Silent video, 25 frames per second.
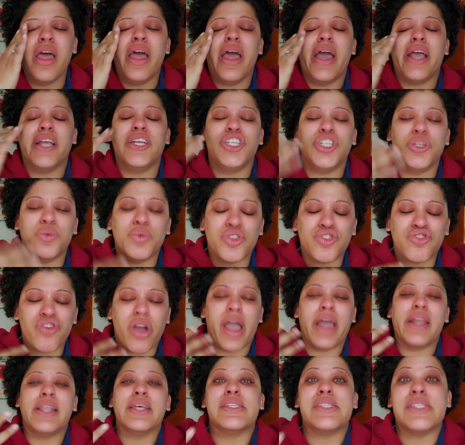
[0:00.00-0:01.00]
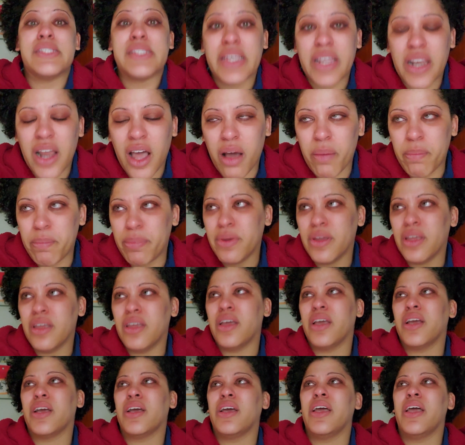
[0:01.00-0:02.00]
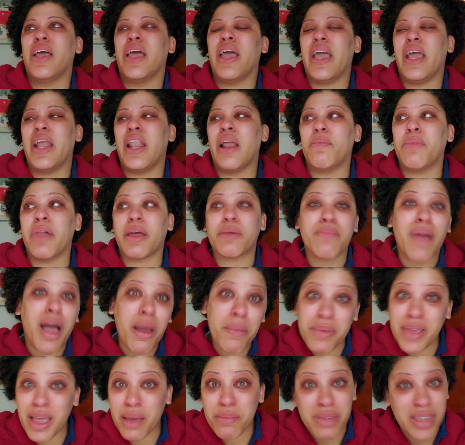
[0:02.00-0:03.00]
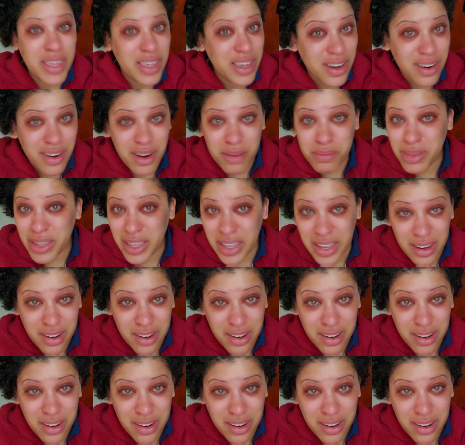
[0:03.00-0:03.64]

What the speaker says: and she was trying to sit up, and I'm like, Mommy, I'm here, and